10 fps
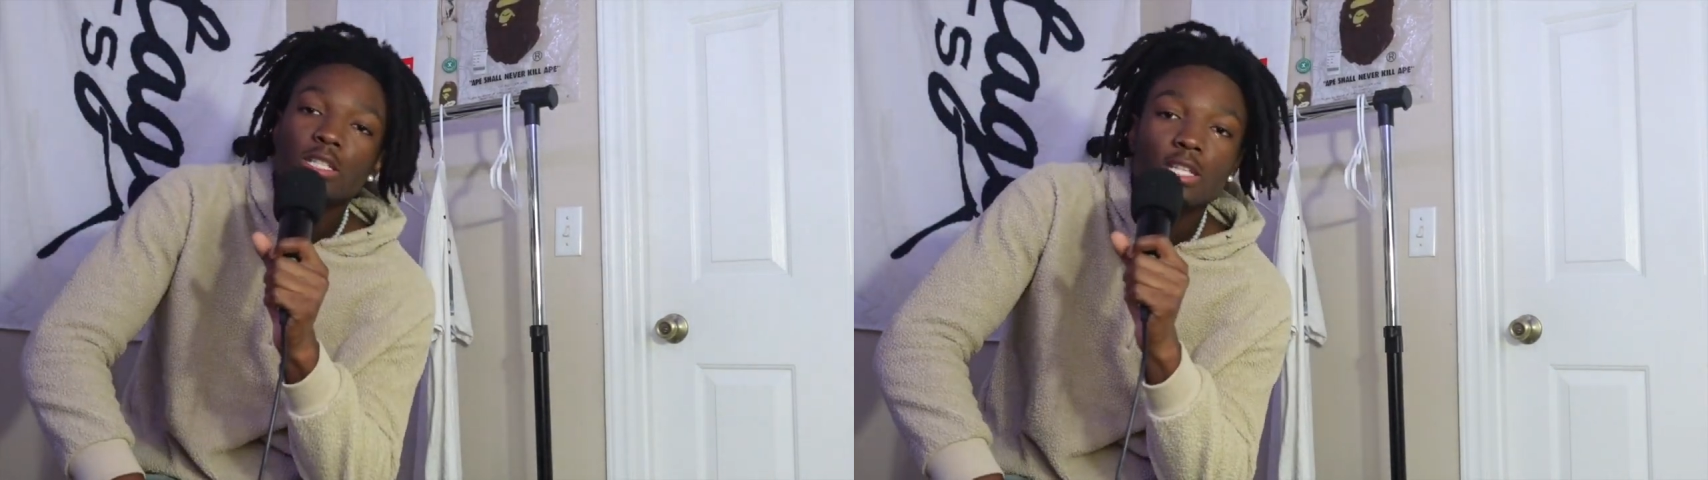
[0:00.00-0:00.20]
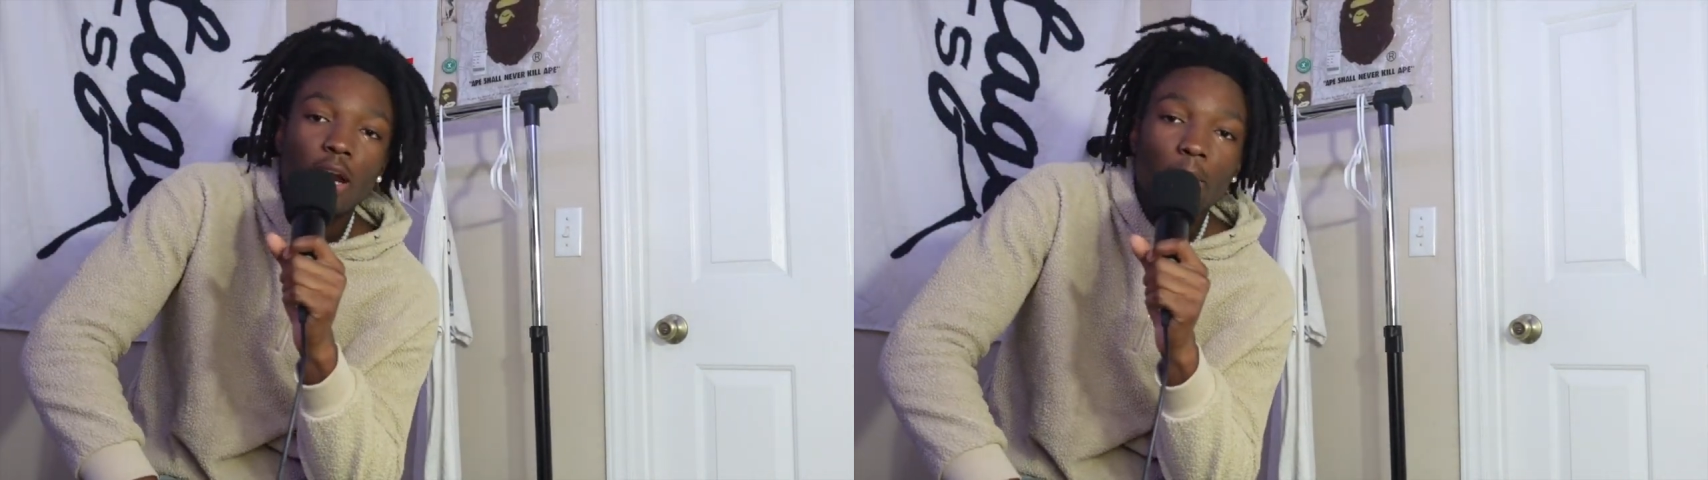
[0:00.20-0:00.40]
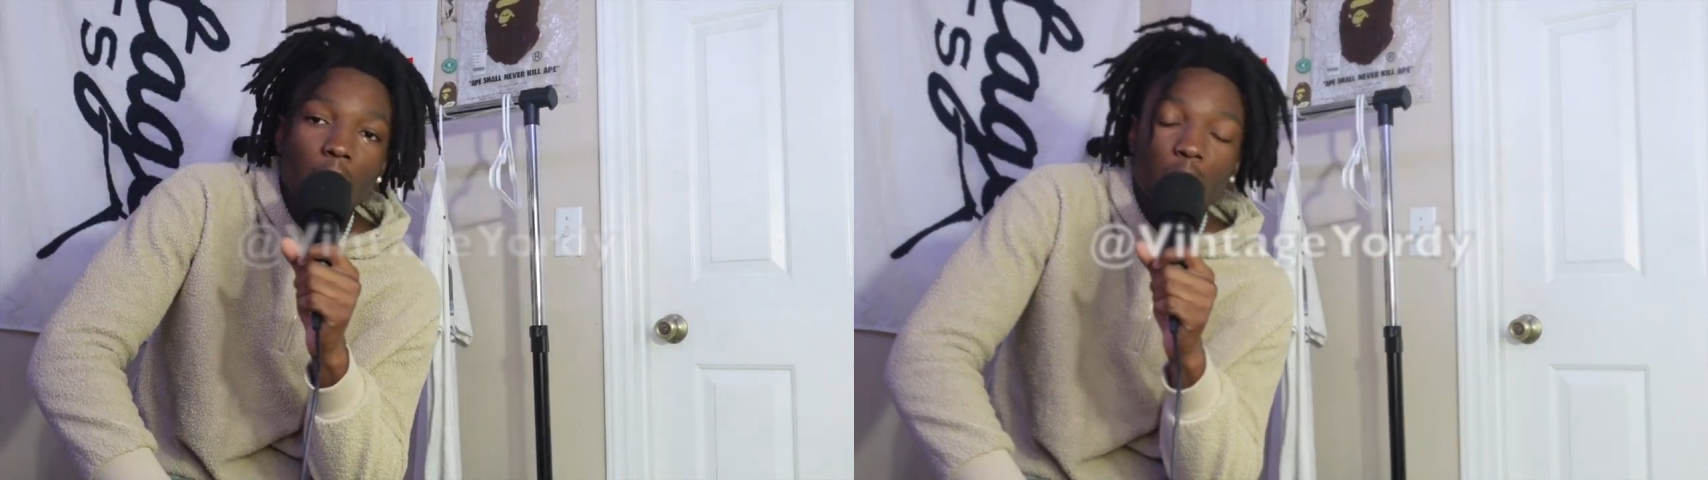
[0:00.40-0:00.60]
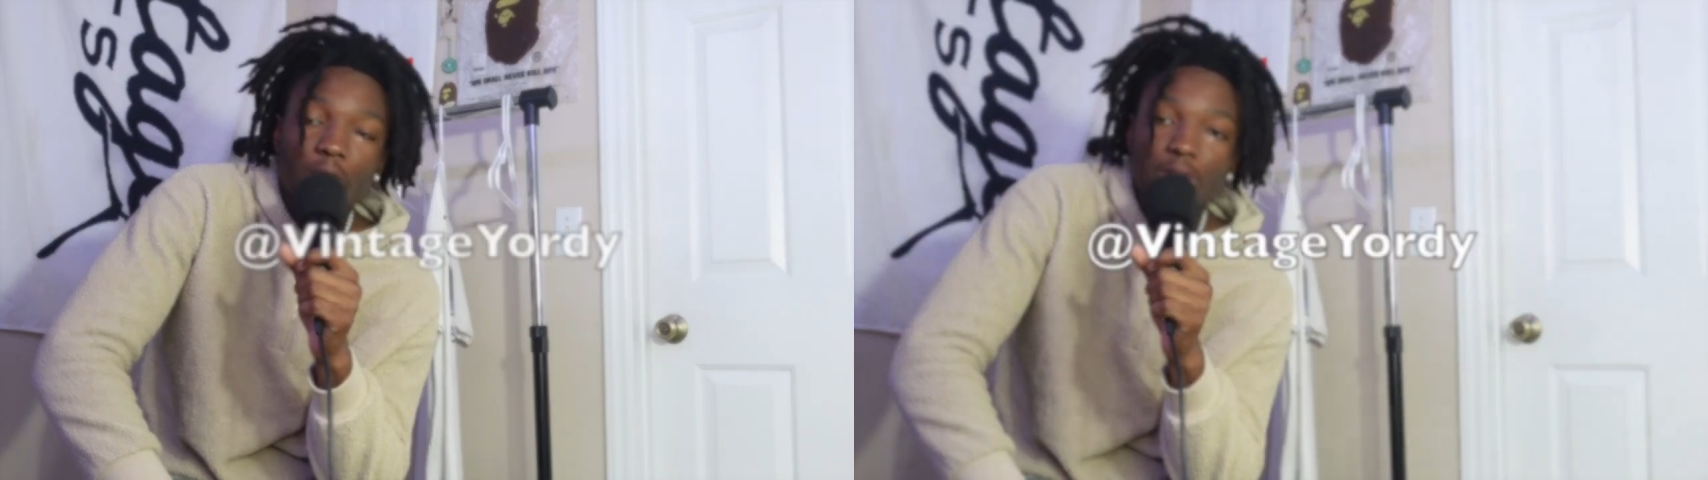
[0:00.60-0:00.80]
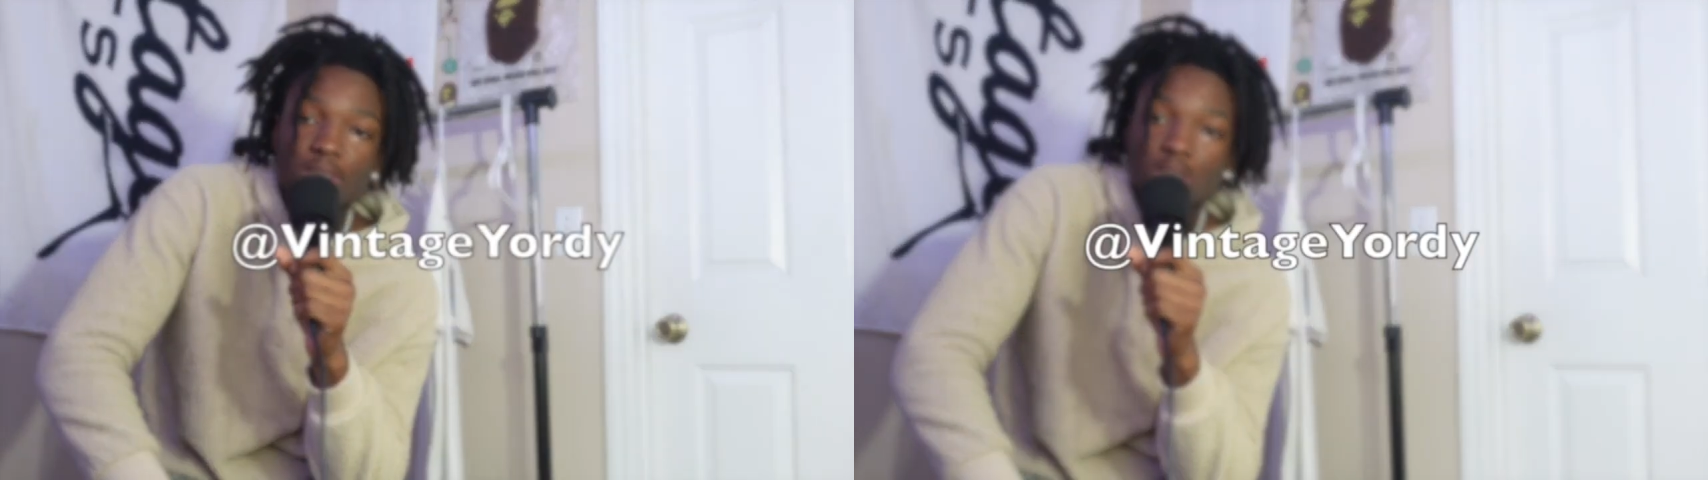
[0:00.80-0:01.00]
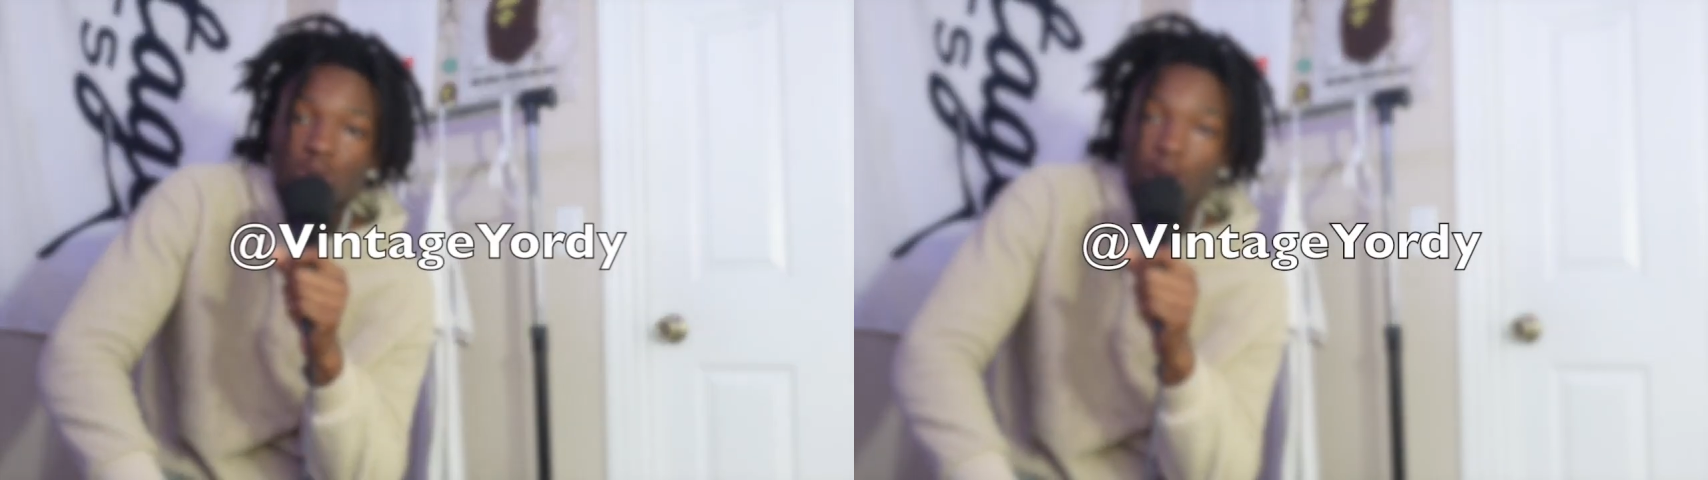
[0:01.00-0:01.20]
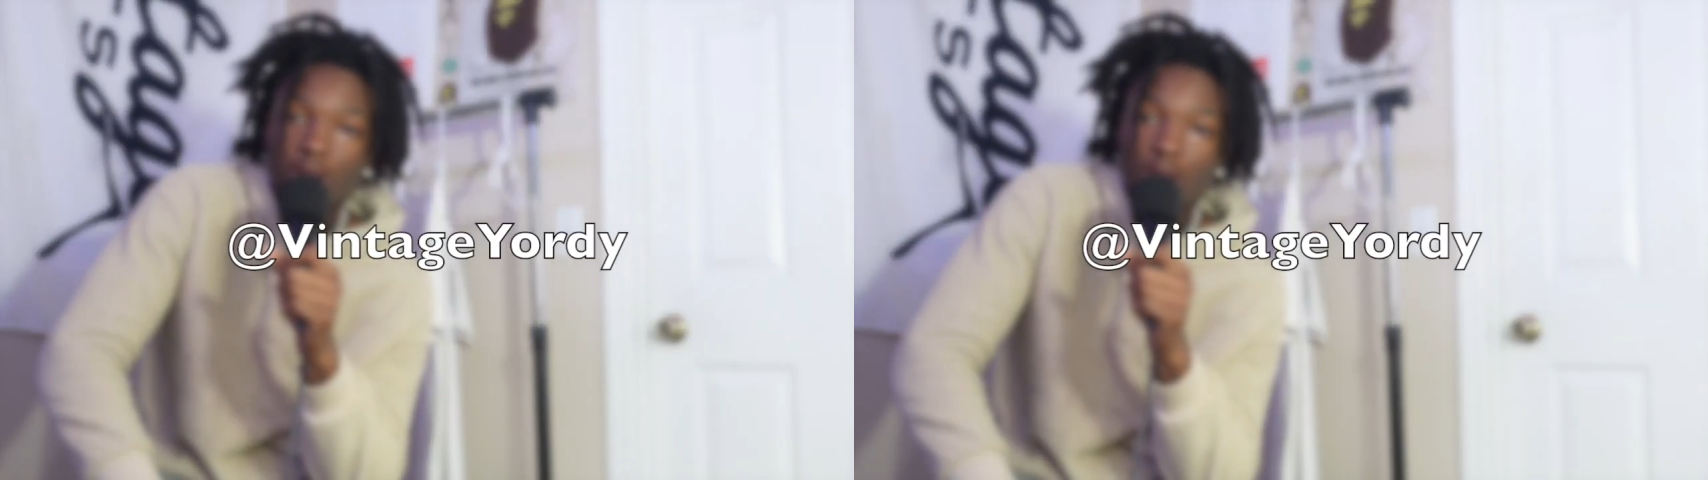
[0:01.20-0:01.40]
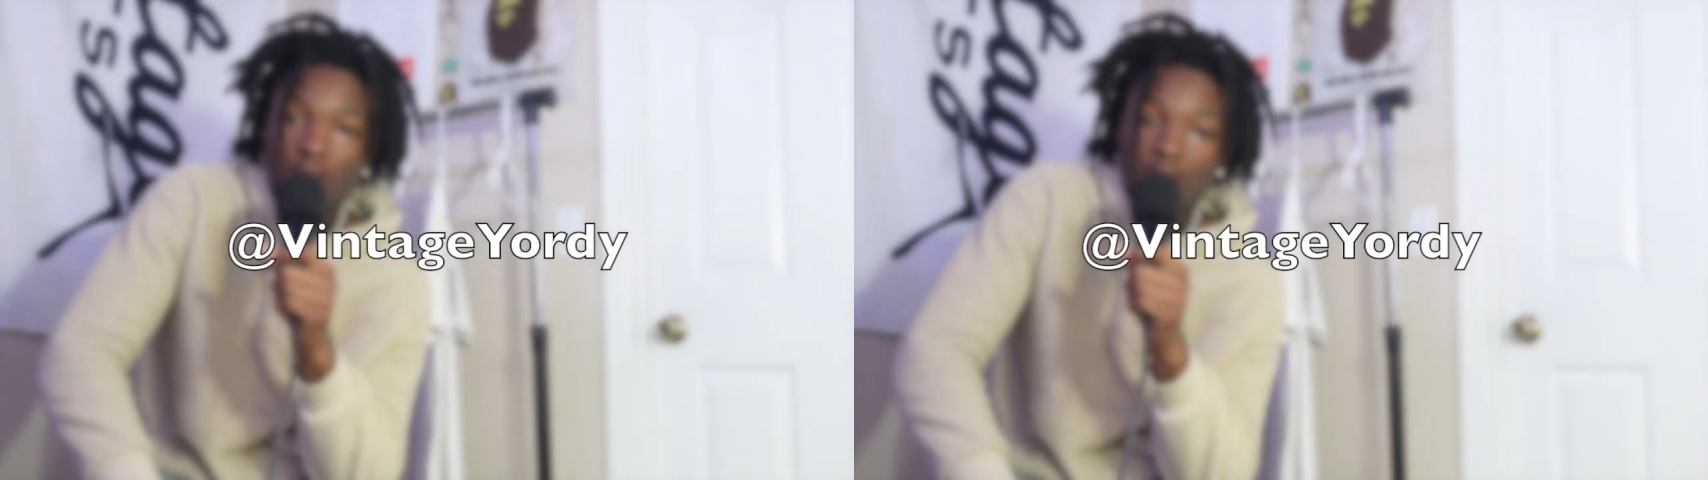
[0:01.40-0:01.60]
Shout out my boy Vintage Jordy.